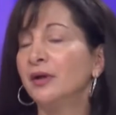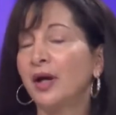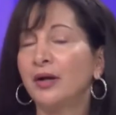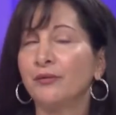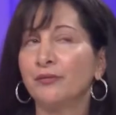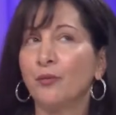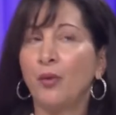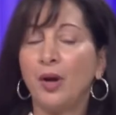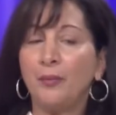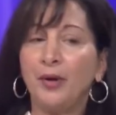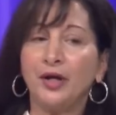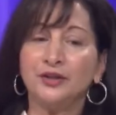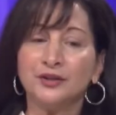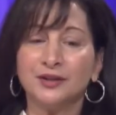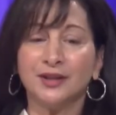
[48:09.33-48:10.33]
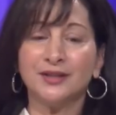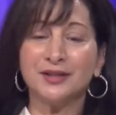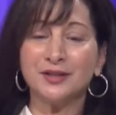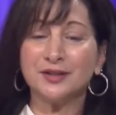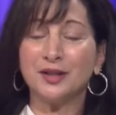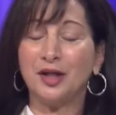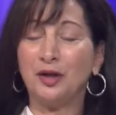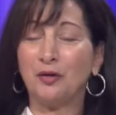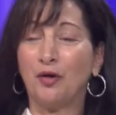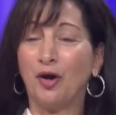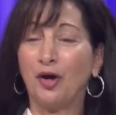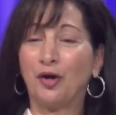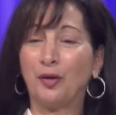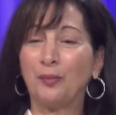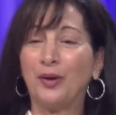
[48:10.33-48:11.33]
Yeah. I don't know the white pages exist any
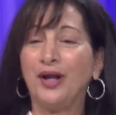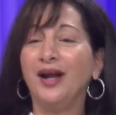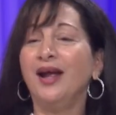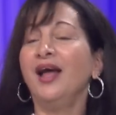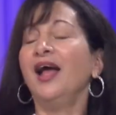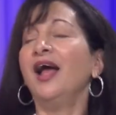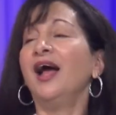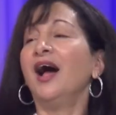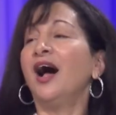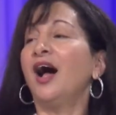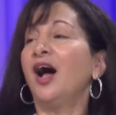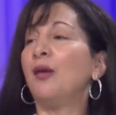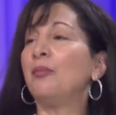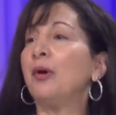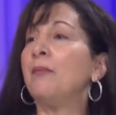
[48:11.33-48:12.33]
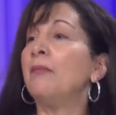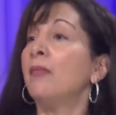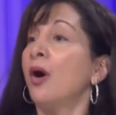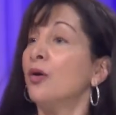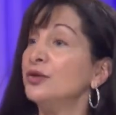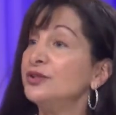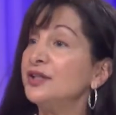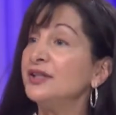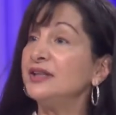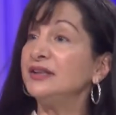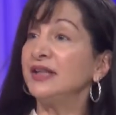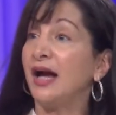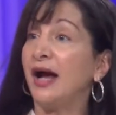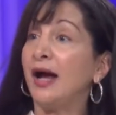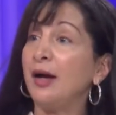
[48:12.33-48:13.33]
longer, but uh, but most of the
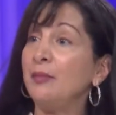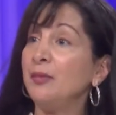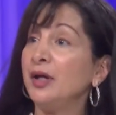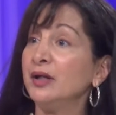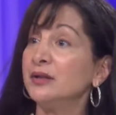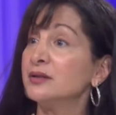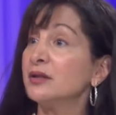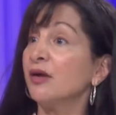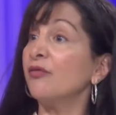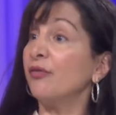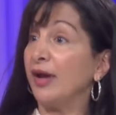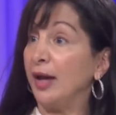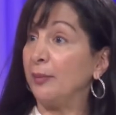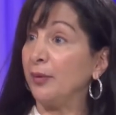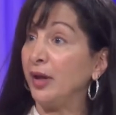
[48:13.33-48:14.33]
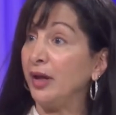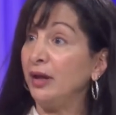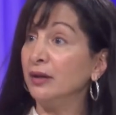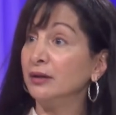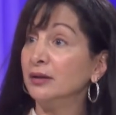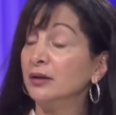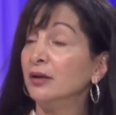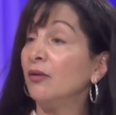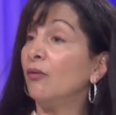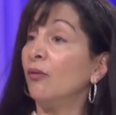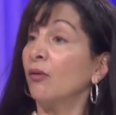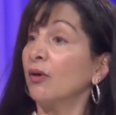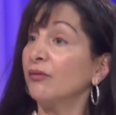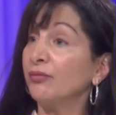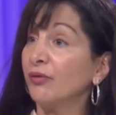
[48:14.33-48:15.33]
time it's a family yeah.
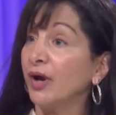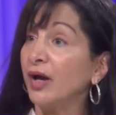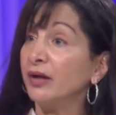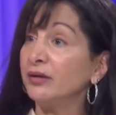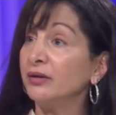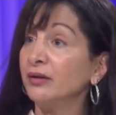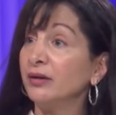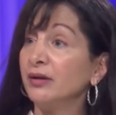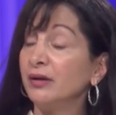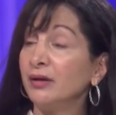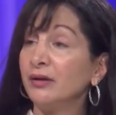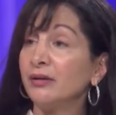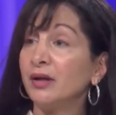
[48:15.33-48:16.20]
or a friend yeah.